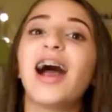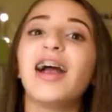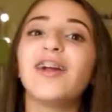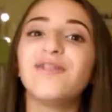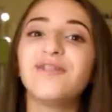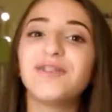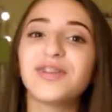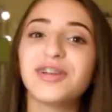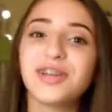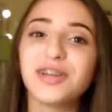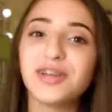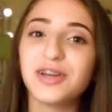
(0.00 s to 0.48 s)

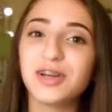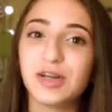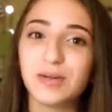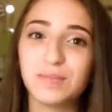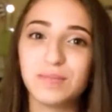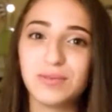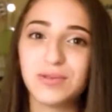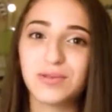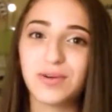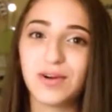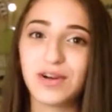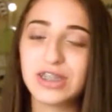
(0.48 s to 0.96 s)
I really
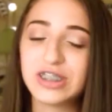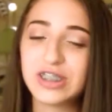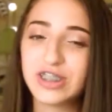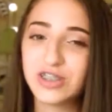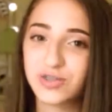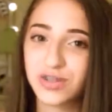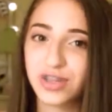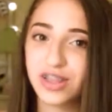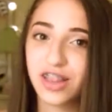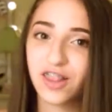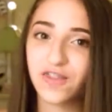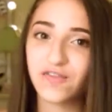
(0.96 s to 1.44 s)
hope you all
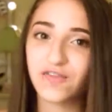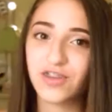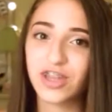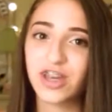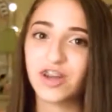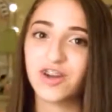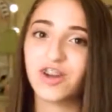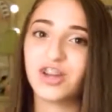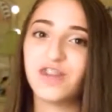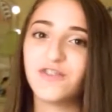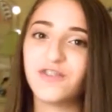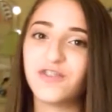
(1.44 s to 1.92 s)
enjoyed this
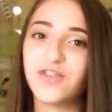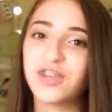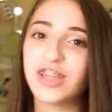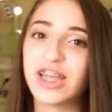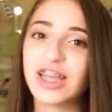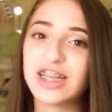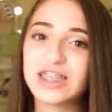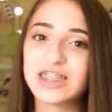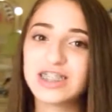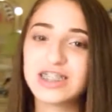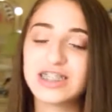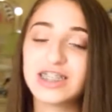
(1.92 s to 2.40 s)
video, and if you'd
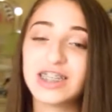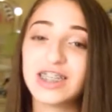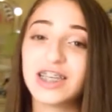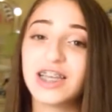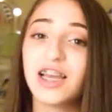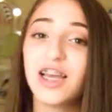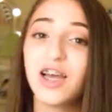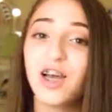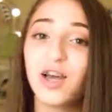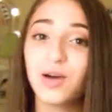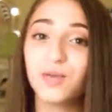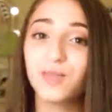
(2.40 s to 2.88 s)
like to
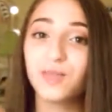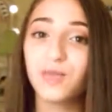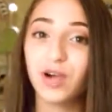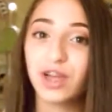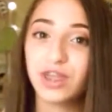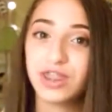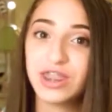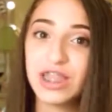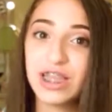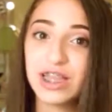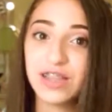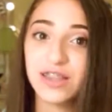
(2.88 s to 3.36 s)
see
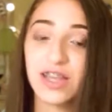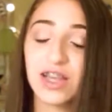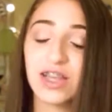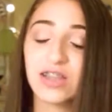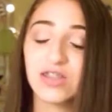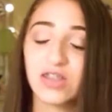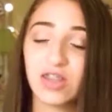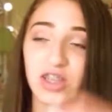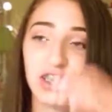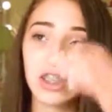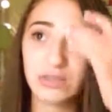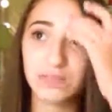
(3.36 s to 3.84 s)
more things
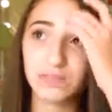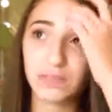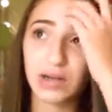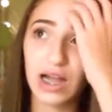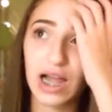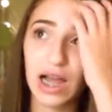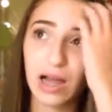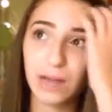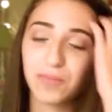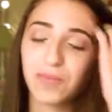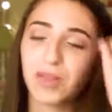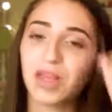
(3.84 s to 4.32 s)
like this,
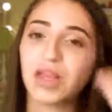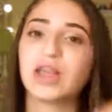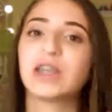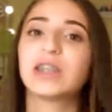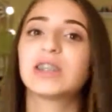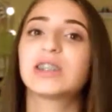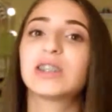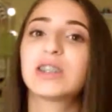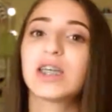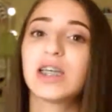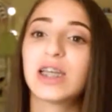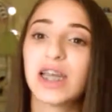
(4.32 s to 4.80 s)
perhaps like
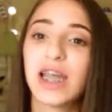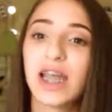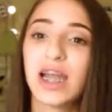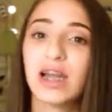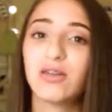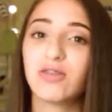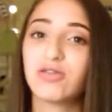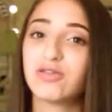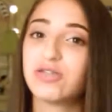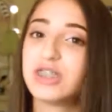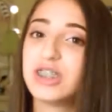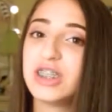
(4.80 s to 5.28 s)
a
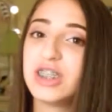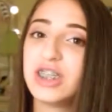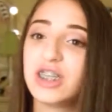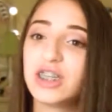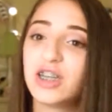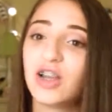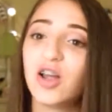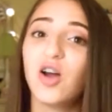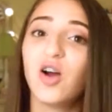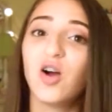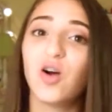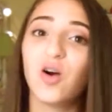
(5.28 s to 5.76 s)
skincare
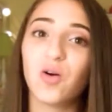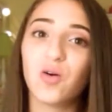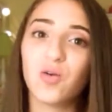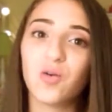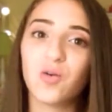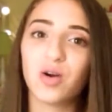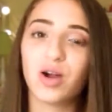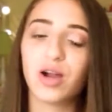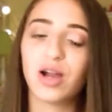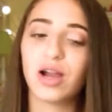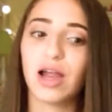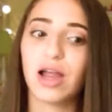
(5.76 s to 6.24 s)
routine
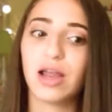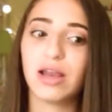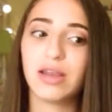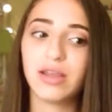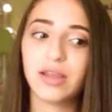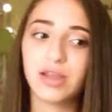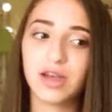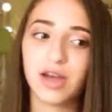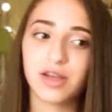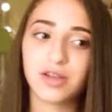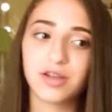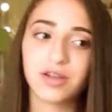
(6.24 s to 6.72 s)
or
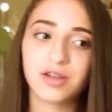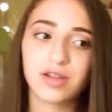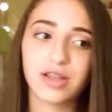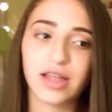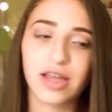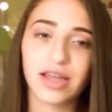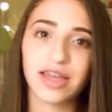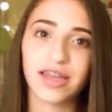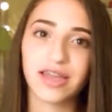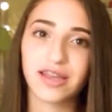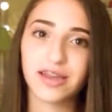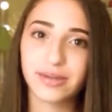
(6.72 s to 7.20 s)
any other
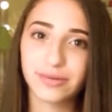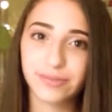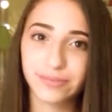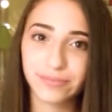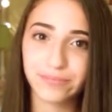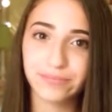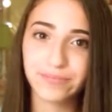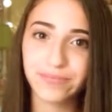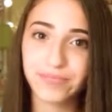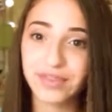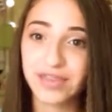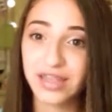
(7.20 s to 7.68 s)
like
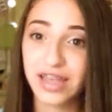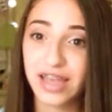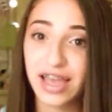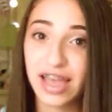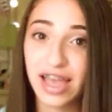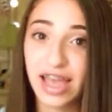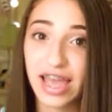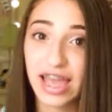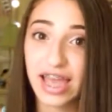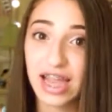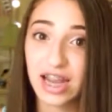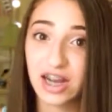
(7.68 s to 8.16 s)

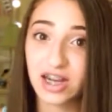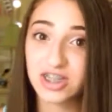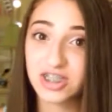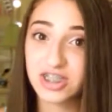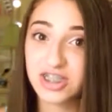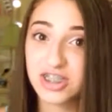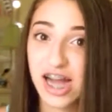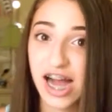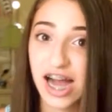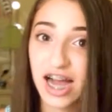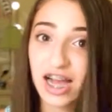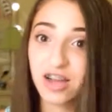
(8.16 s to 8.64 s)

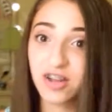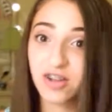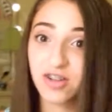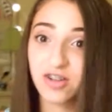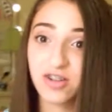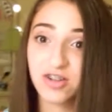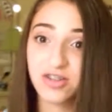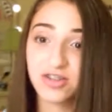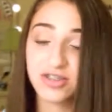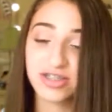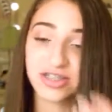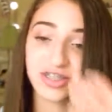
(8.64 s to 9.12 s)

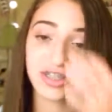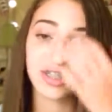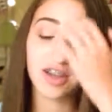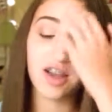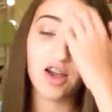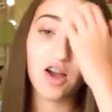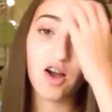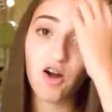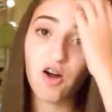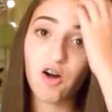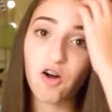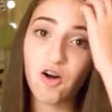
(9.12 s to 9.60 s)
hairstyles
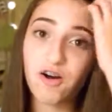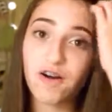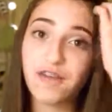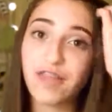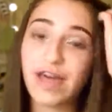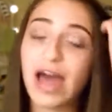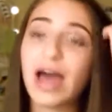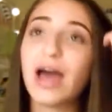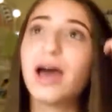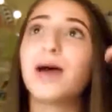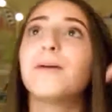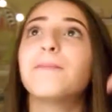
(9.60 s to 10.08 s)
and
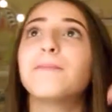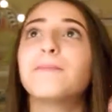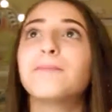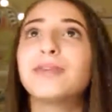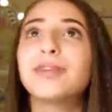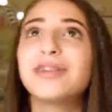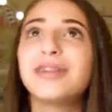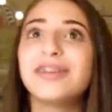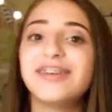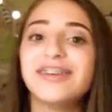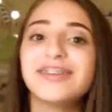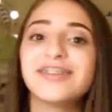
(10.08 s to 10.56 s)
all that,
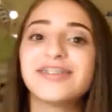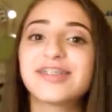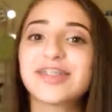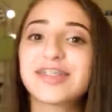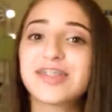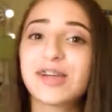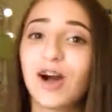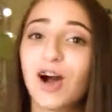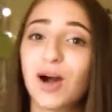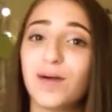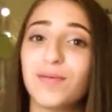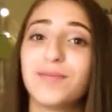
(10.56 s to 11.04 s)

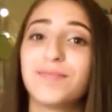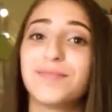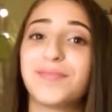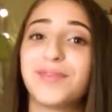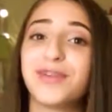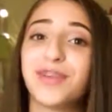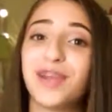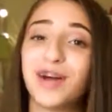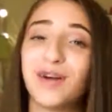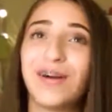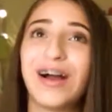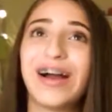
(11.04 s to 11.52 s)
please comment
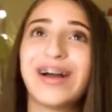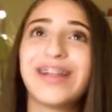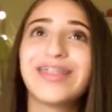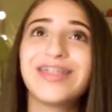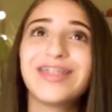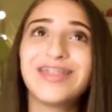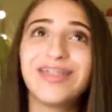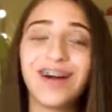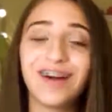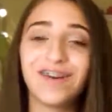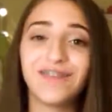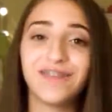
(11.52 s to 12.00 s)
below. I
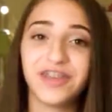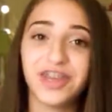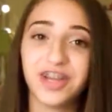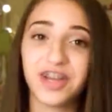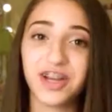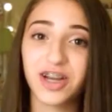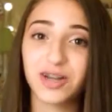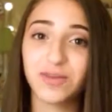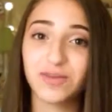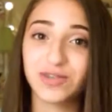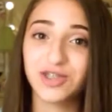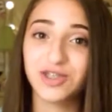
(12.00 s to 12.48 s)
love
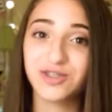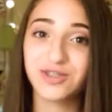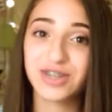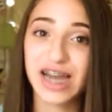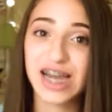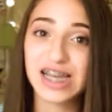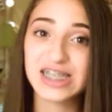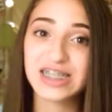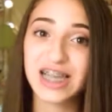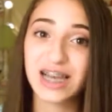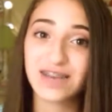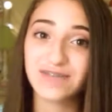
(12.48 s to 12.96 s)
hearing what you
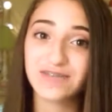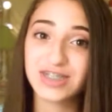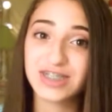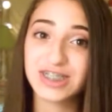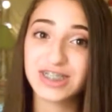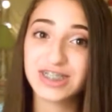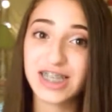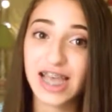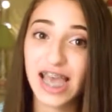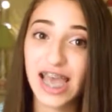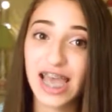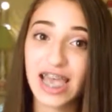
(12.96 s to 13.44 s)
guys have
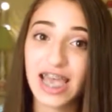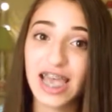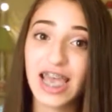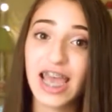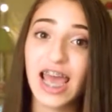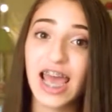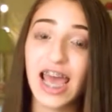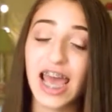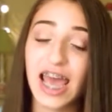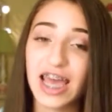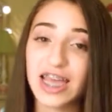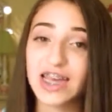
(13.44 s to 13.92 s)
to
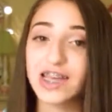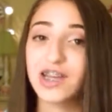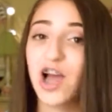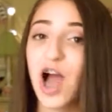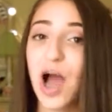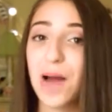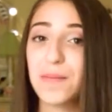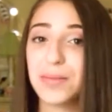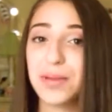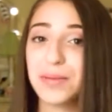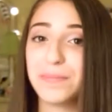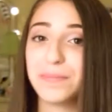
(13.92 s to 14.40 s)
say and
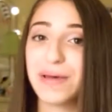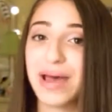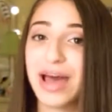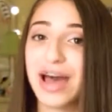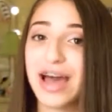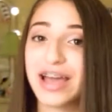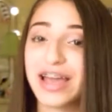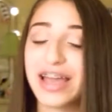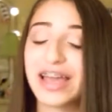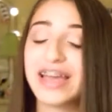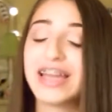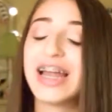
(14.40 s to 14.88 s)
comment
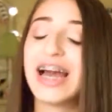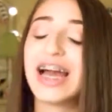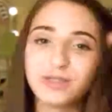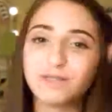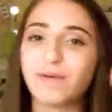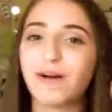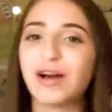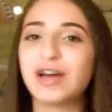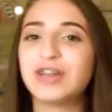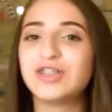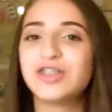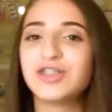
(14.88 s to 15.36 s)
back and
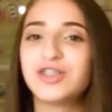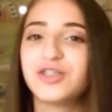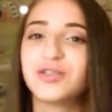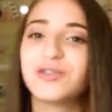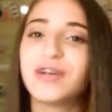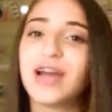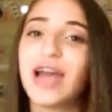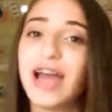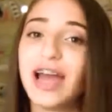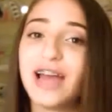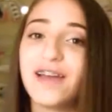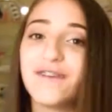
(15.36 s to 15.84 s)
respond
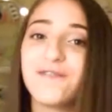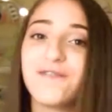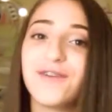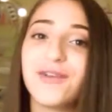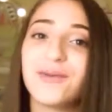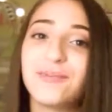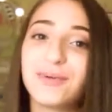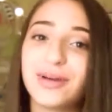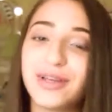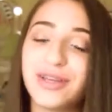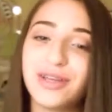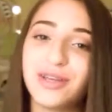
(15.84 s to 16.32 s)
to
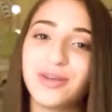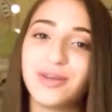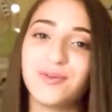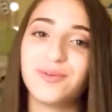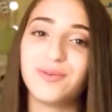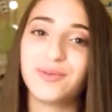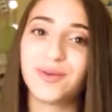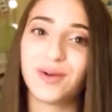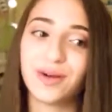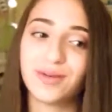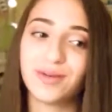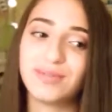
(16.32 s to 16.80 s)
everybody
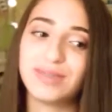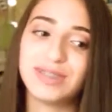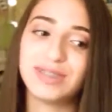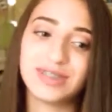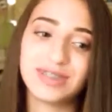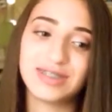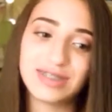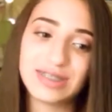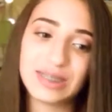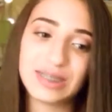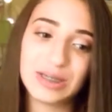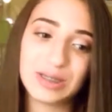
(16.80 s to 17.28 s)
who
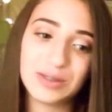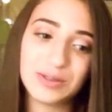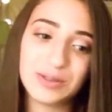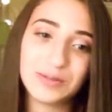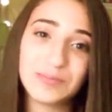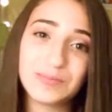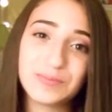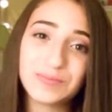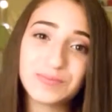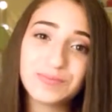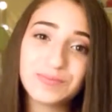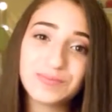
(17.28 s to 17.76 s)
comments.
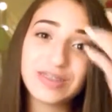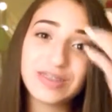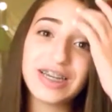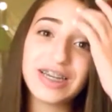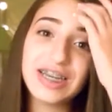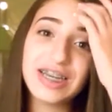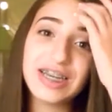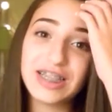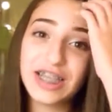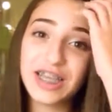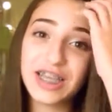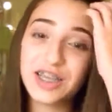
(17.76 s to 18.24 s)
So
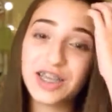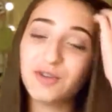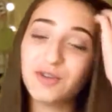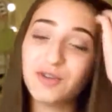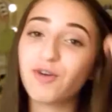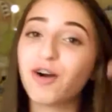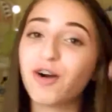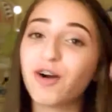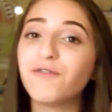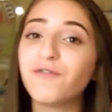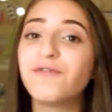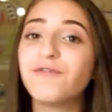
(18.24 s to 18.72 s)
thank
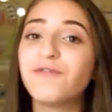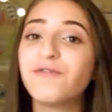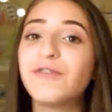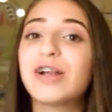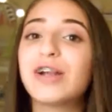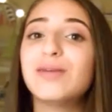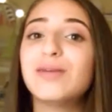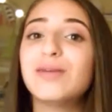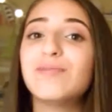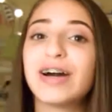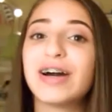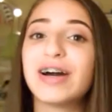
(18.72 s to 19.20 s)
you all
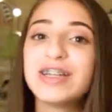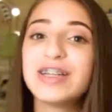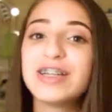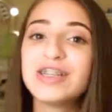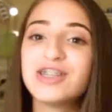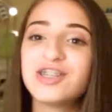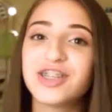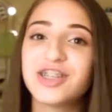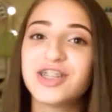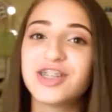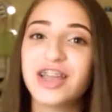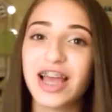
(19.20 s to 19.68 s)
very
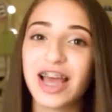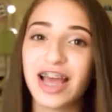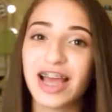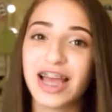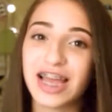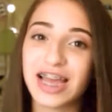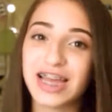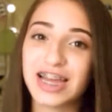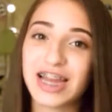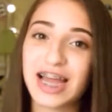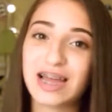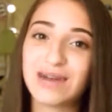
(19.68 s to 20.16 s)
much,
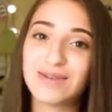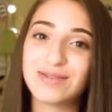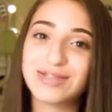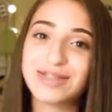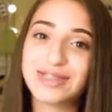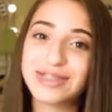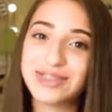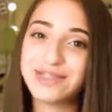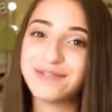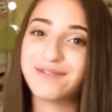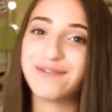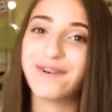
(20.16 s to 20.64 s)
and I will
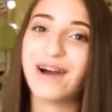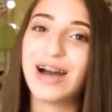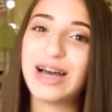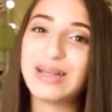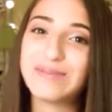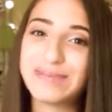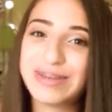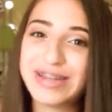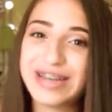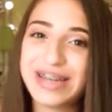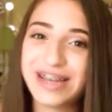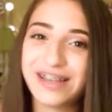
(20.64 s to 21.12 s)
see you all
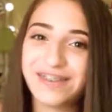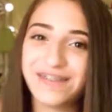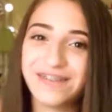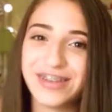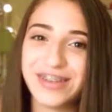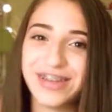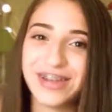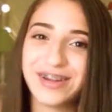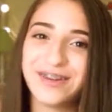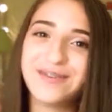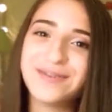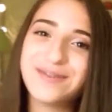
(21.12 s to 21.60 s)
in my next
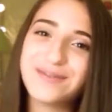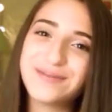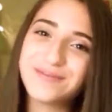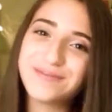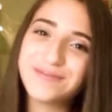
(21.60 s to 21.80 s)
video.